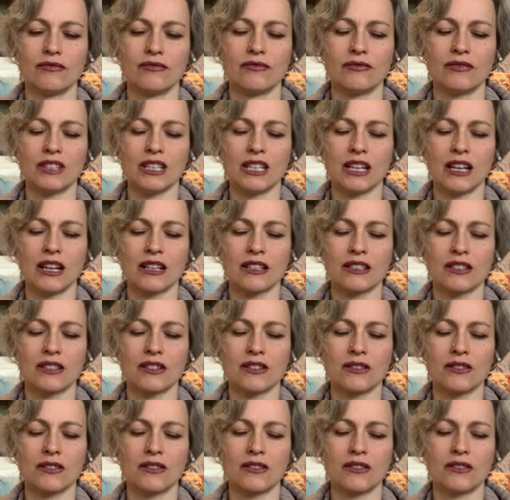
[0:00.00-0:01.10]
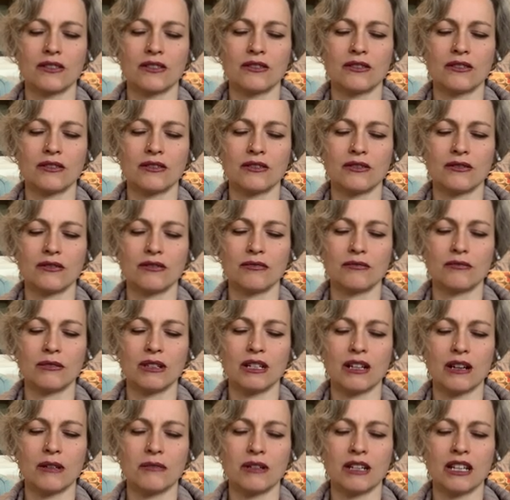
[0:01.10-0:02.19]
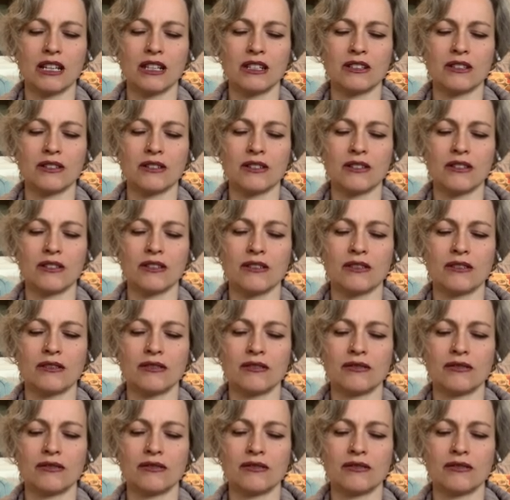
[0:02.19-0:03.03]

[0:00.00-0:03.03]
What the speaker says: The external becoming internal.